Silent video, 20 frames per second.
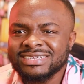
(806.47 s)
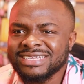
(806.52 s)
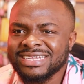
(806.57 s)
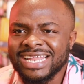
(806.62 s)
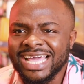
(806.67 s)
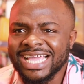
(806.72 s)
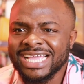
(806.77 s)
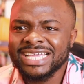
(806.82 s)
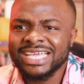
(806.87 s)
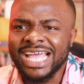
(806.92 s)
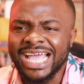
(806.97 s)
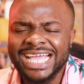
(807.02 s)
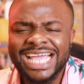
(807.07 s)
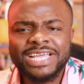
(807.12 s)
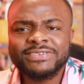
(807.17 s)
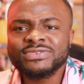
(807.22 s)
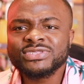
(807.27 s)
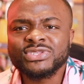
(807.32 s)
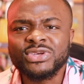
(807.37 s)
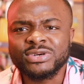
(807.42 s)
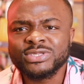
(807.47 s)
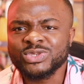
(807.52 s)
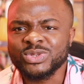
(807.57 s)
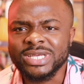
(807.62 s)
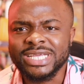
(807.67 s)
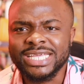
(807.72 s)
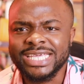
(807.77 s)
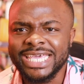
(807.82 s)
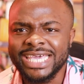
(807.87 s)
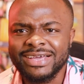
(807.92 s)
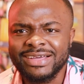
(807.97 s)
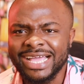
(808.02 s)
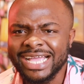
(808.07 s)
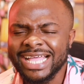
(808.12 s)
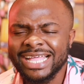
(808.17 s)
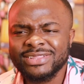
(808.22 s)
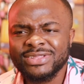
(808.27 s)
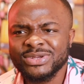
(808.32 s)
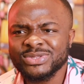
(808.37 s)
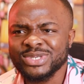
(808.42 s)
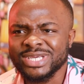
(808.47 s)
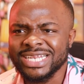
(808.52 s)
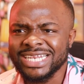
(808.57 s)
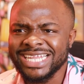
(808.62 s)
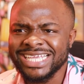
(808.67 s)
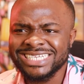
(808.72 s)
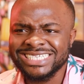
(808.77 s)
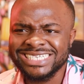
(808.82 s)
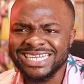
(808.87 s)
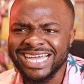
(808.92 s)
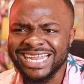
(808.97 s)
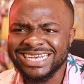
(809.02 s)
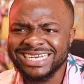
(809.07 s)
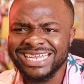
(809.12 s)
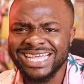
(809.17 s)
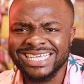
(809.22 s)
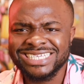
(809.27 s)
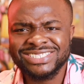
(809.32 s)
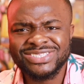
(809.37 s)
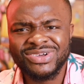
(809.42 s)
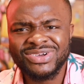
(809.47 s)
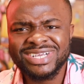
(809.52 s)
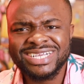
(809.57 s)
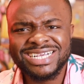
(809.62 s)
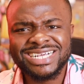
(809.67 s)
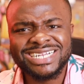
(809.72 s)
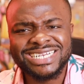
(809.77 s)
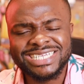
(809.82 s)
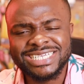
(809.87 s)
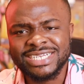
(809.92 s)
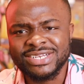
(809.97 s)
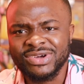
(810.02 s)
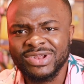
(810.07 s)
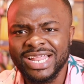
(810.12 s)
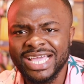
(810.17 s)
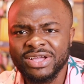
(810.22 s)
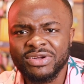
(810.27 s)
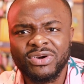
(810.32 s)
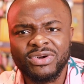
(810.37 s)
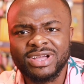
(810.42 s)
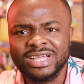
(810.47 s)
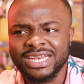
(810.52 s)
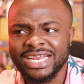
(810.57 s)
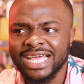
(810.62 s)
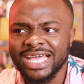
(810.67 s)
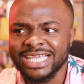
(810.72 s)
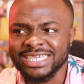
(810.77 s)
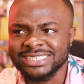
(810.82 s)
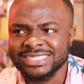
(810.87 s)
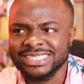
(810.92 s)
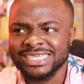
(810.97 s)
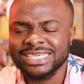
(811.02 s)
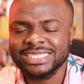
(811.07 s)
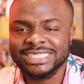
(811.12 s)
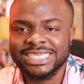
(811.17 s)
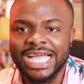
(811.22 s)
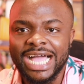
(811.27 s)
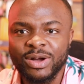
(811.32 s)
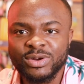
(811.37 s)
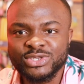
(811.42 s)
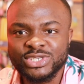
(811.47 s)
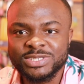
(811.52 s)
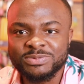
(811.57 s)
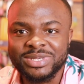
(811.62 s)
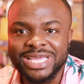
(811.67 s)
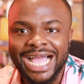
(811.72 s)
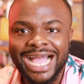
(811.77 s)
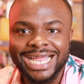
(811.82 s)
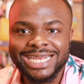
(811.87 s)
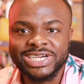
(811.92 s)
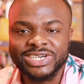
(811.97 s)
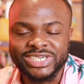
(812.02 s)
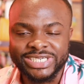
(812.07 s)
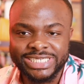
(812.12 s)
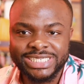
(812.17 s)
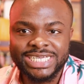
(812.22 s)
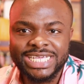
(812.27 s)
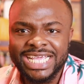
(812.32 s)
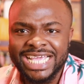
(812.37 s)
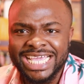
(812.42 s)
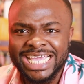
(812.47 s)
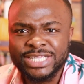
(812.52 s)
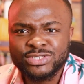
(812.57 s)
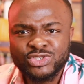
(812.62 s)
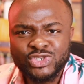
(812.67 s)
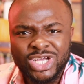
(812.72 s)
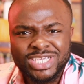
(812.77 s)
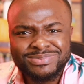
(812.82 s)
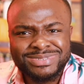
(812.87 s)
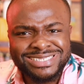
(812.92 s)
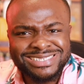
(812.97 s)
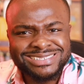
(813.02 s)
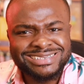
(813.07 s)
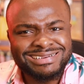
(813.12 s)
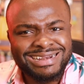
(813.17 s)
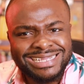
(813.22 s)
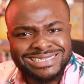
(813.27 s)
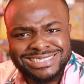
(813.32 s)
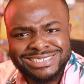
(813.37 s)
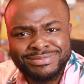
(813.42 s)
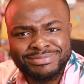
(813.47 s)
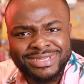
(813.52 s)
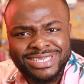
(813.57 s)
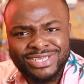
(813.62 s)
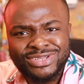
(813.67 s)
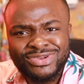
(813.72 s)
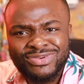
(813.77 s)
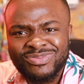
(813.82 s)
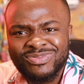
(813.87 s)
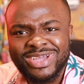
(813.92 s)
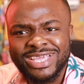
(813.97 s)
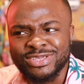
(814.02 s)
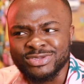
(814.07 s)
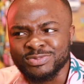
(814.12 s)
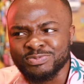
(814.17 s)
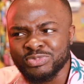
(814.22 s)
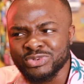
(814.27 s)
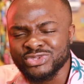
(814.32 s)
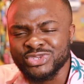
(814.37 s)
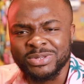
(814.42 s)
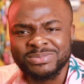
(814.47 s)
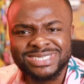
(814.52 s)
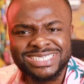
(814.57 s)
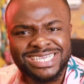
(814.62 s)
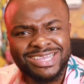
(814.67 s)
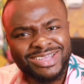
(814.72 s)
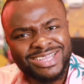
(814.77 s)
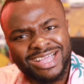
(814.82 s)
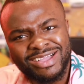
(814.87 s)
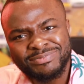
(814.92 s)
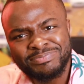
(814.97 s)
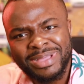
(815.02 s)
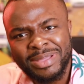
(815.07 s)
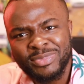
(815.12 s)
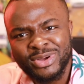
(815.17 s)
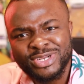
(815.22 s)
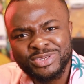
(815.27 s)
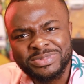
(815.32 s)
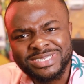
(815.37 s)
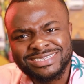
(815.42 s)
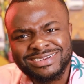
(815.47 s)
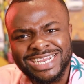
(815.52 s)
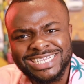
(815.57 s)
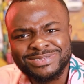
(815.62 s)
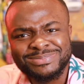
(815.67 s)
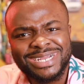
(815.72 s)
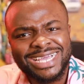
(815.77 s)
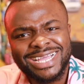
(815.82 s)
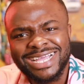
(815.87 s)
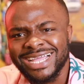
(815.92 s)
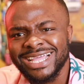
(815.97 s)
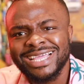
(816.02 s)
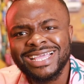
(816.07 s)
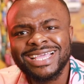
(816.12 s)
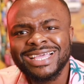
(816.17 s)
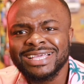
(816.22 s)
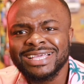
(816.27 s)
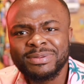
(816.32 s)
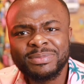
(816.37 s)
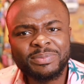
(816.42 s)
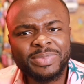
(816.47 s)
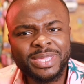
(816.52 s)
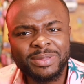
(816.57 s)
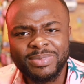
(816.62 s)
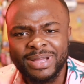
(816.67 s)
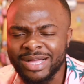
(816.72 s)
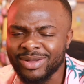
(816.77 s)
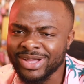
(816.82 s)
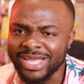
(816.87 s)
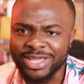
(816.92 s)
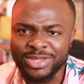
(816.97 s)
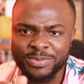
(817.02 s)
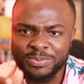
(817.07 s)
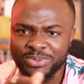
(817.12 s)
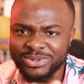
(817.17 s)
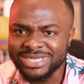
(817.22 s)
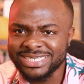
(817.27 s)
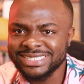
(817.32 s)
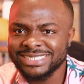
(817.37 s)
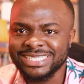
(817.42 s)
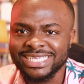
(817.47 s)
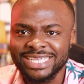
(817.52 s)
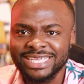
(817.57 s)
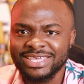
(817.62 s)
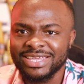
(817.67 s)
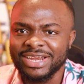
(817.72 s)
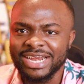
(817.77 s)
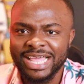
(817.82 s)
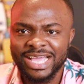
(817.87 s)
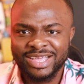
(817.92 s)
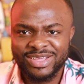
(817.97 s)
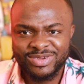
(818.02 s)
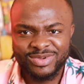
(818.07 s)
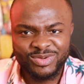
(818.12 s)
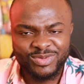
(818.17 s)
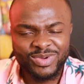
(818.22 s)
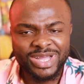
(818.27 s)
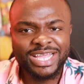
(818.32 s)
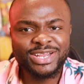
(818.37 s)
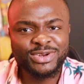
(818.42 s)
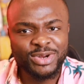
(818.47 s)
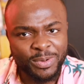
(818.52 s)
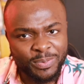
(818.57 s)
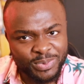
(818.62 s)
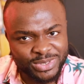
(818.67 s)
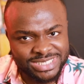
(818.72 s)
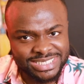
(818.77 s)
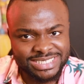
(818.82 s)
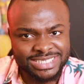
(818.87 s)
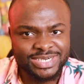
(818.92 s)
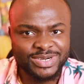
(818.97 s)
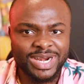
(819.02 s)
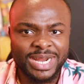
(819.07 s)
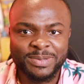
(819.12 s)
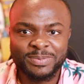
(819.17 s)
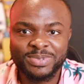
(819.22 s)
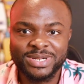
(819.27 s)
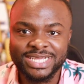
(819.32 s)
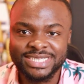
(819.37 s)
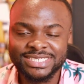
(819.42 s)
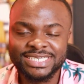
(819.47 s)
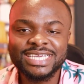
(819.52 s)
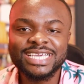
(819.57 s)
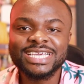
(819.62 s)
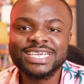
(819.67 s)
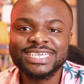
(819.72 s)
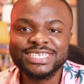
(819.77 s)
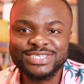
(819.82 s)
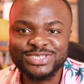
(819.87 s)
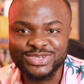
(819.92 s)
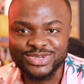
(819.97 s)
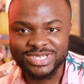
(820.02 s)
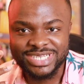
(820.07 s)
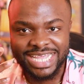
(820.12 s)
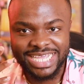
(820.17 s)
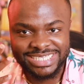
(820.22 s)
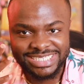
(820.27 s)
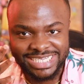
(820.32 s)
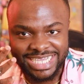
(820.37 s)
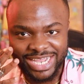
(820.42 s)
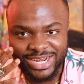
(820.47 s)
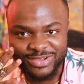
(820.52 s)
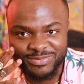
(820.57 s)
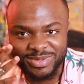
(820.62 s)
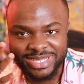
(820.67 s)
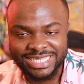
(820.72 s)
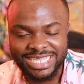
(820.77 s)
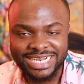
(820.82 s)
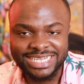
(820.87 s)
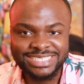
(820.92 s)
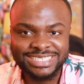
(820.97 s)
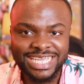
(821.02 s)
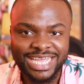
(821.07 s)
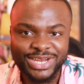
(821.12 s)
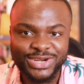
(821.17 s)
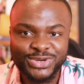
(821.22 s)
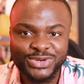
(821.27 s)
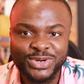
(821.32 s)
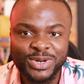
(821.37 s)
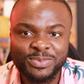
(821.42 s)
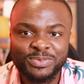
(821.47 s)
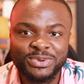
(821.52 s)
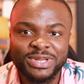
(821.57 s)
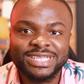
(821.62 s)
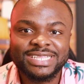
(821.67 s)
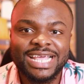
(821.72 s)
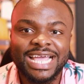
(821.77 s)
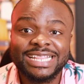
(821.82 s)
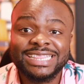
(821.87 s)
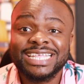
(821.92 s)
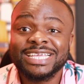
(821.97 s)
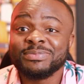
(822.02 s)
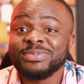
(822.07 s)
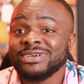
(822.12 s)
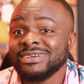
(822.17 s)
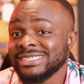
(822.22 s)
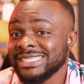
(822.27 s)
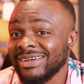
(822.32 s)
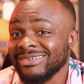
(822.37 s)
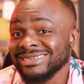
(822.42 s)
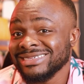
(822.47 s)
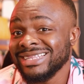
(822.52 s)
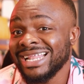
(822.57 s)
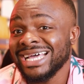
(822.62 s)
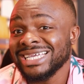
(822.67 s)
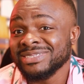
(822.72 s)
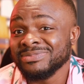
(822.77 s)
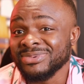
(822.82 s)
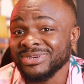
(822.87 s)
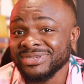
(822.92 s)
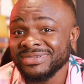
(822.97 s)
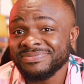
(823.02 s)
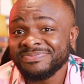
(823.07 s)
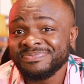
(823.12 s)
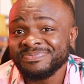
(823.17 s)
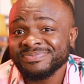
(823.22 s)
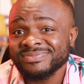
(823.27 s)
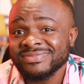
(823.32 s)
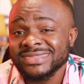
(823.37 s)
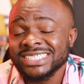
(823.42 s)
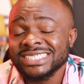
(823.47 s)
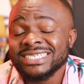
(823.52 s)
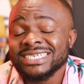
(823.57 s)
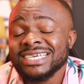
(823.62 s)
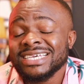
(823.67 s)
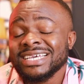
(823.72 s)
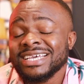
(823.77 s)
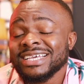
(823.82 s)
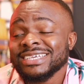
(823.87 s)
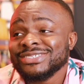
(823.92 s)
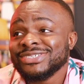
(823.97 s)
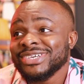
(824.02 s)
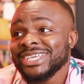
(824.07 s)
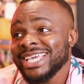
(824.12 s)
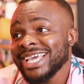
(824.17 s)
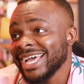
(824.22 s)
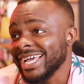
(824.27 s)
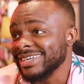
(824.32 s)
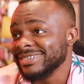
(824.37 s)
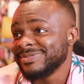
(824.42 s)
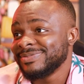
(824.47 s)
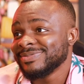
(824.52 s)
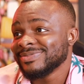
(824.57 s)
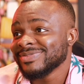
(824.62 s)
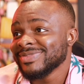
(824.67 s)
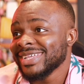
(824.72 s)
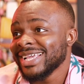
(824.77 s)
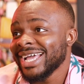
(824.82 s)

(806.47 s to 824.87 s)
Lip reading: Like I can't even talk to a girl, I can't talk to a lady that is not clean or like organized, because I'll just be angry. It will just be scratching me. You know, when you put something, my body will be scratching me like, babe, how can you put this thing here? Like, why are you not putting it in the right place? So that's the kind of mentality I grew up with. I think because I was last born. So yeah.